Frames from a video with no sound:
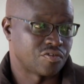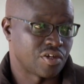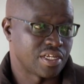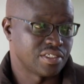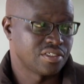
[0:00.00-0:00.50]

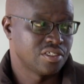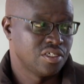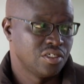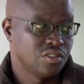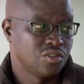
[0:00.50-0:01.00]
traders
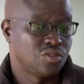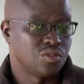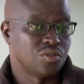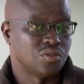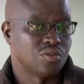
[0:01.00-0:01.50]

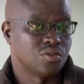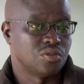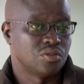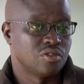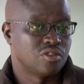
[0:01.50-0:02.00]
to
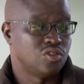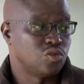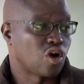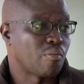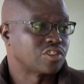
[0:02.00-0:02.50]

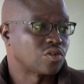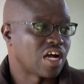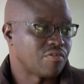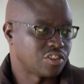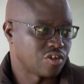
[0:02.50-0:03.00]
do commercial
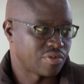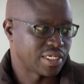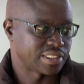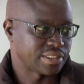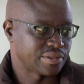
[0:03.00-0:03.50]
harvesting of
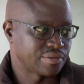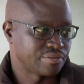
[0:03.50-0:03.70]
donkeys.